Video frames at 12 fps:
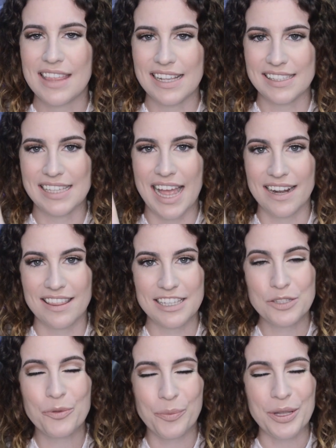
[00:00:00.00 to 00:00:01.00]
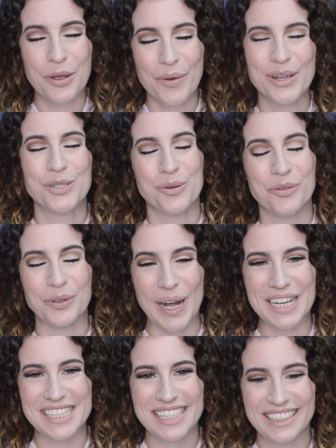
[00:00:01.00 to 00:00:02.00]
sad. This will be going to a
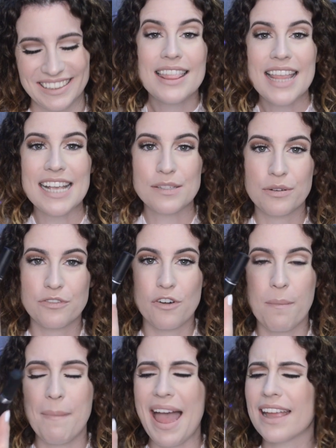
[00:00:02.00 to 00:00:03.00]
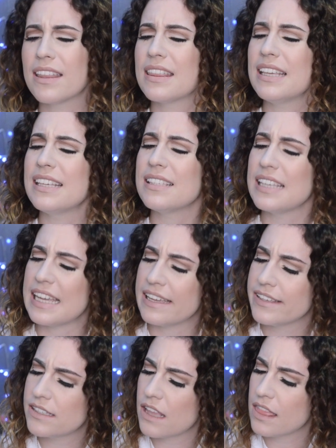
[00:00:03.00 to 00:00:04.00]
friend. Last one from MAC. This
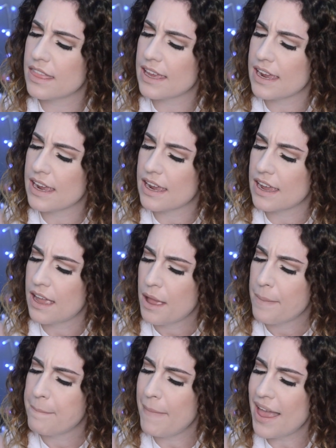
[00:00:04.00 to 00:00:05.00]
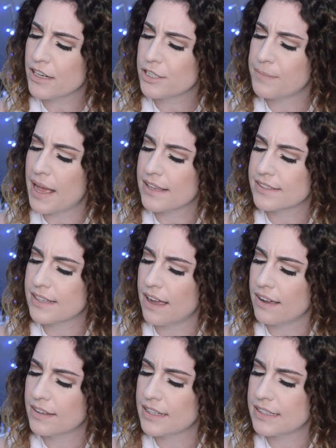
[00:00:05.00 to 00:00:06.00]
is the
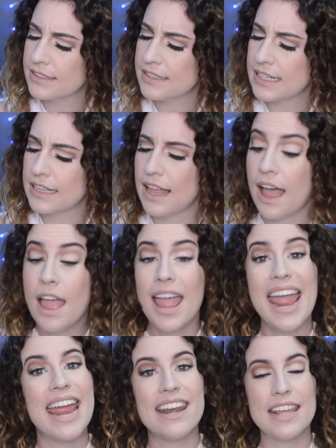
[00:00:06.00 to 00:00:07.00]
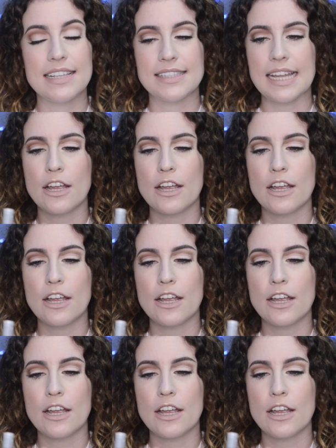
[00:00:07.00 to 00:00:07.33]
Matchmaster concealer, and it's like